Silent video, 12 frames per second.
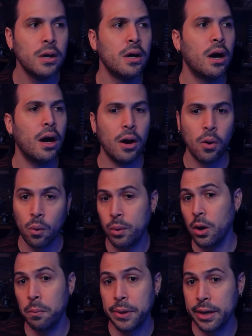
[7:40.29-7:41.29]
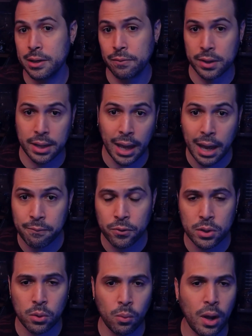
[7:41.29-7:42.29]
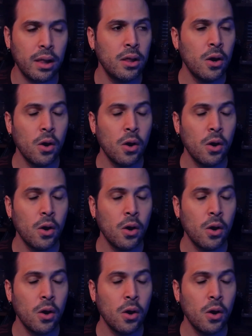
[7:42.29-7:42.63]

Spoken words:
or we go play a different game for a little while?